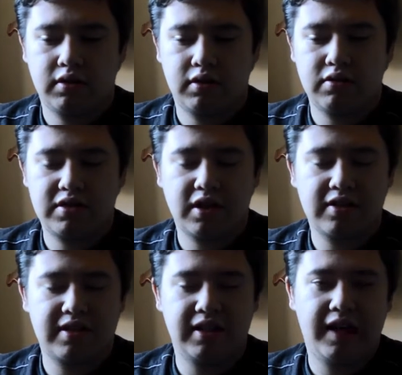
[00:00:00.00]

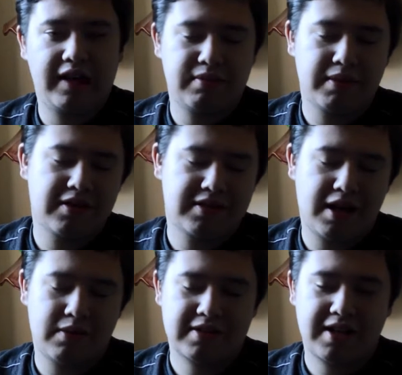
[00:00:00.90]
started late, because
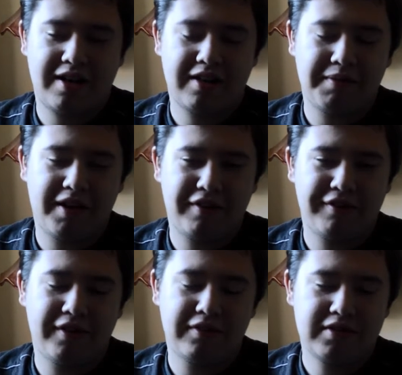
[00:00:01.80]
that was kind of my
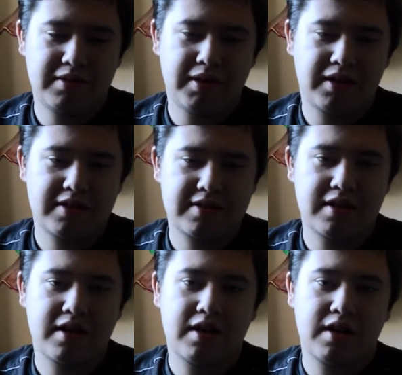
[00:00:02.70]
fault, to be honest.
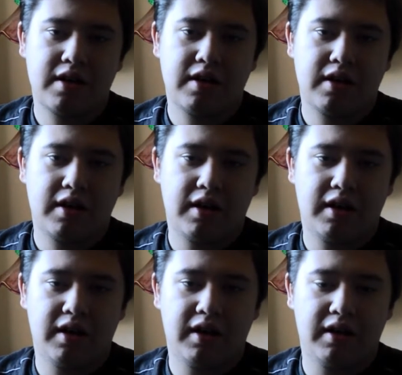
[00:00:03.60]

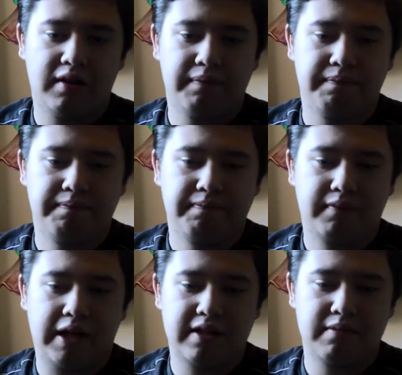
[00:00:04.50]
I
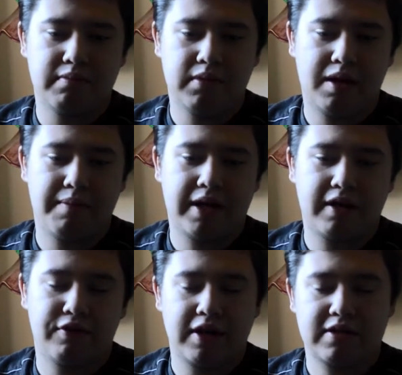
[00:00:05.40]
didn't make a
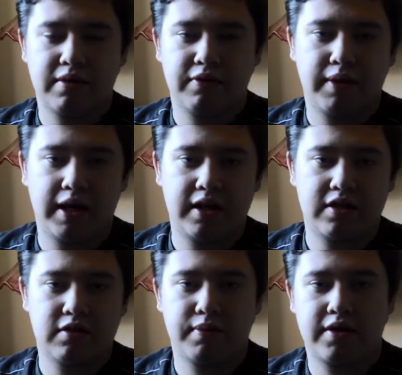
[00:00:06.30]
Facebook page
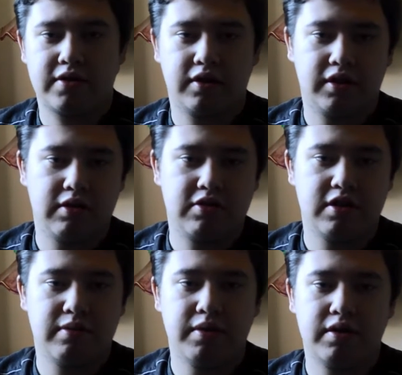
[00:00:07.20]
or post on
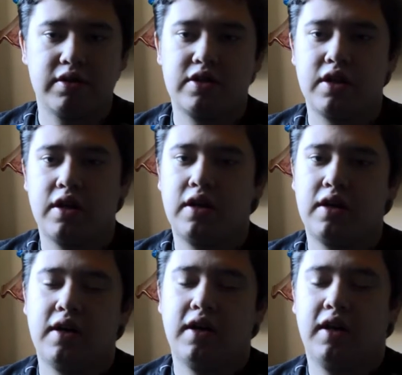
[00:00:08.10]
YouTube much,
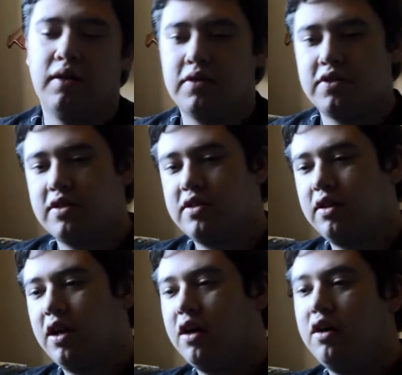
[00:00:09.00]
and it wasn't
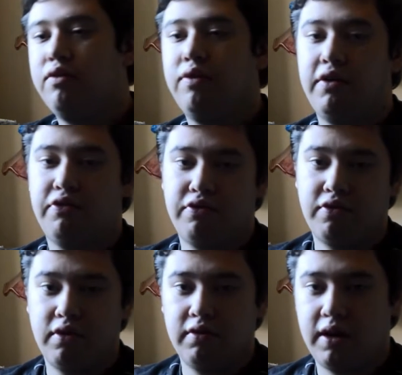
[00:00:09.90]
until halfway
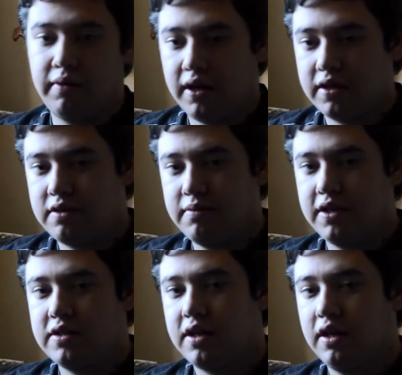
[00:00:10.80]
through that we actually
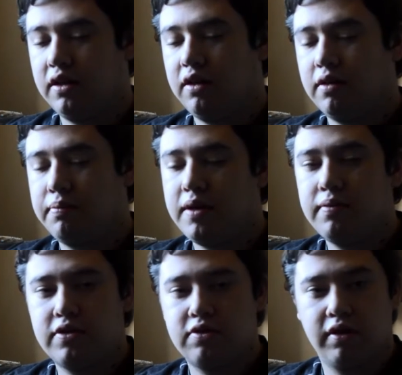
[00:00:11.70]
managed to get a load of people
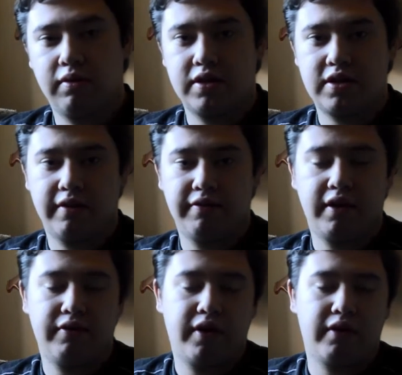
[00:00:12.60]
joining, which I'm very
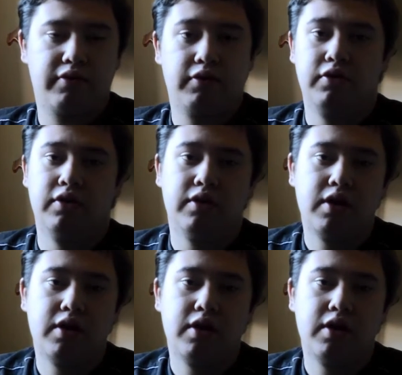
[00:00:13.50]
thankful for.